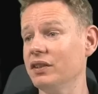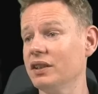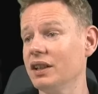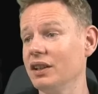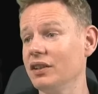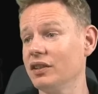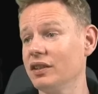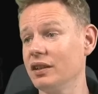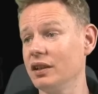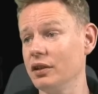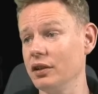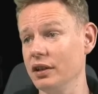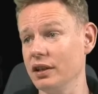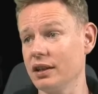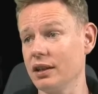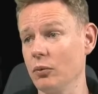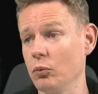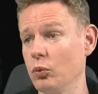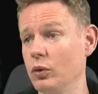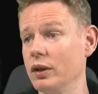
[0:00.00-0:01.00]
case scenario, I
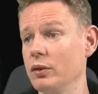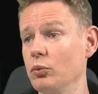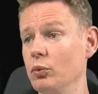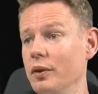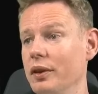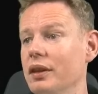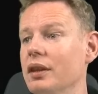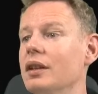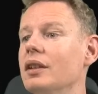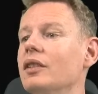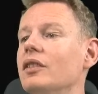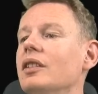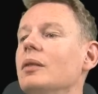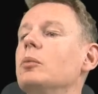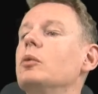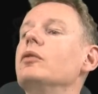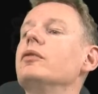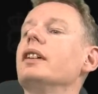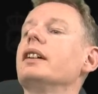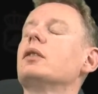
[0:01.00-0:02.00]
can win with some
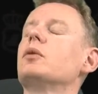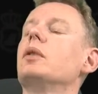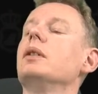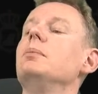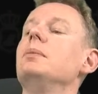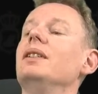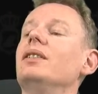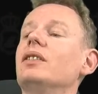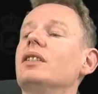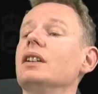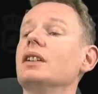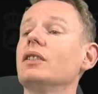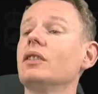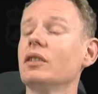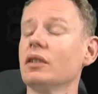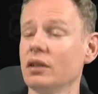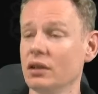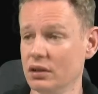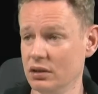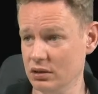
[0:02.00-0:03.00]
move like queen b6.
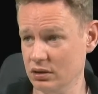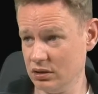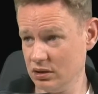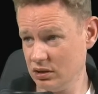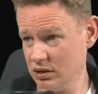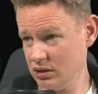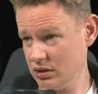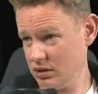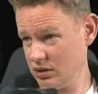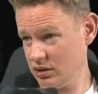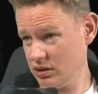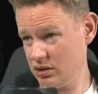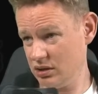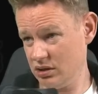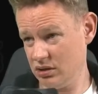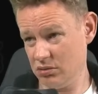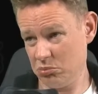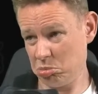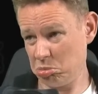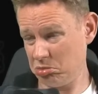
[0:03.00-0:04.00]

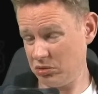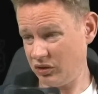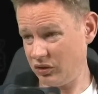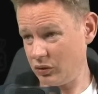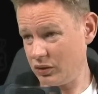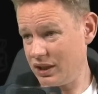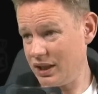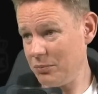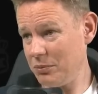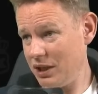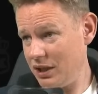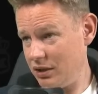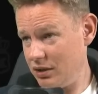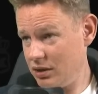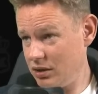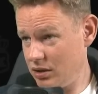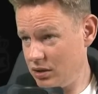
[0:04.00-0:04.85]
So gimme.